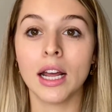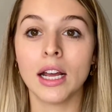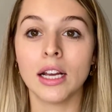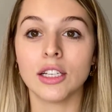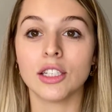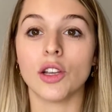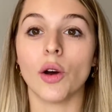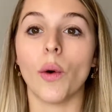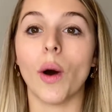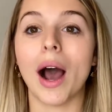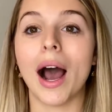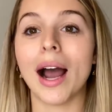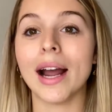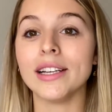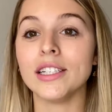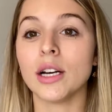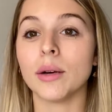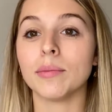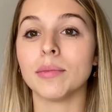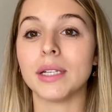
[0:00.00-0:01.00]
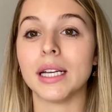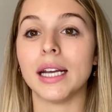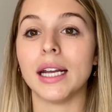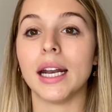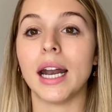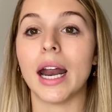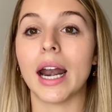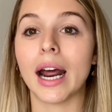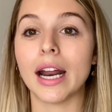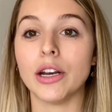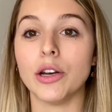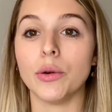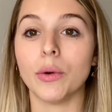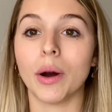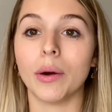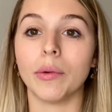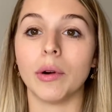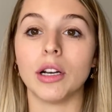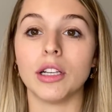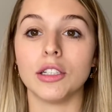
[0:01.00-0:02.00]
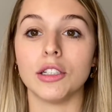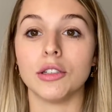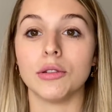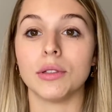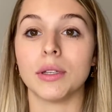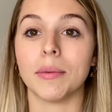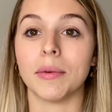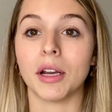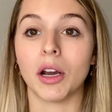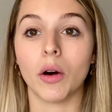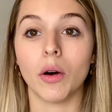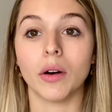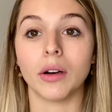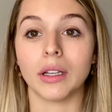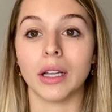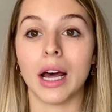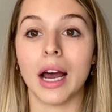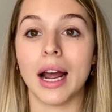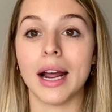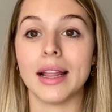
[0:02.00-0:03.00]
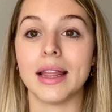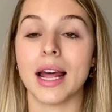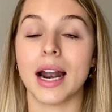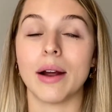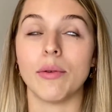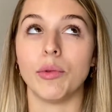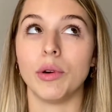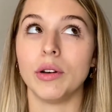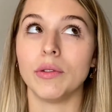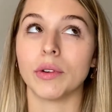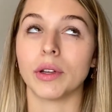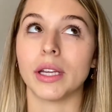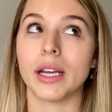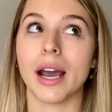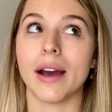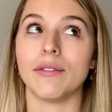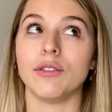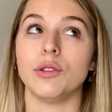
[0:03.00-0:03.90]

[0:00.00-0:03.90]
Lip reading: So I jumped in and I knew I wanted to do something online that I wouldn't really have